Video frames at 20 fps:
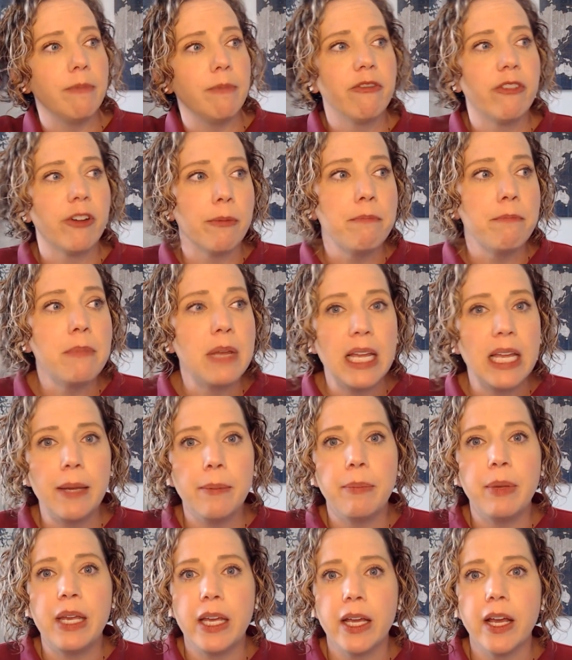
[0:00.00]
For me,
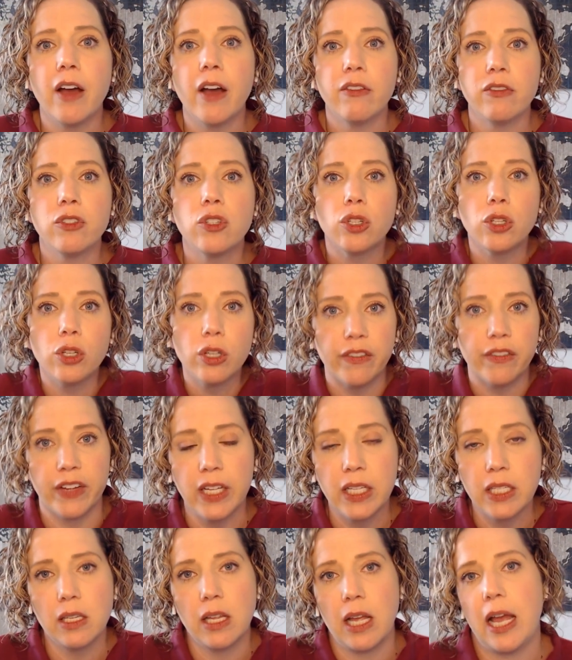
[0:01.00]
being of
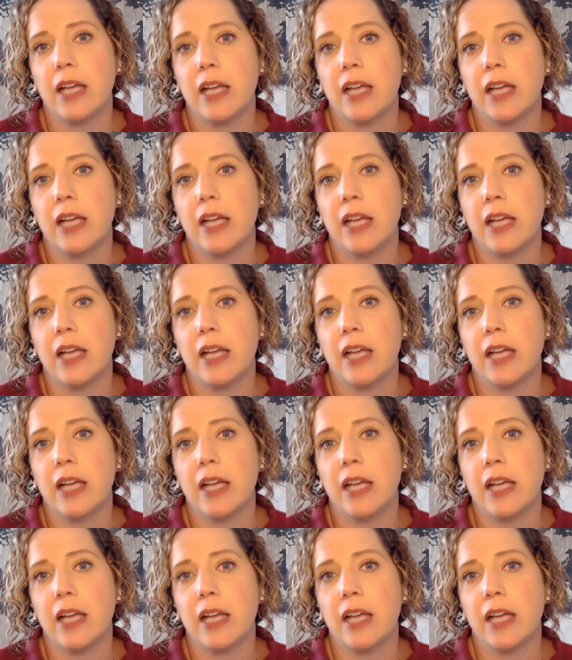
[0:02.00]
service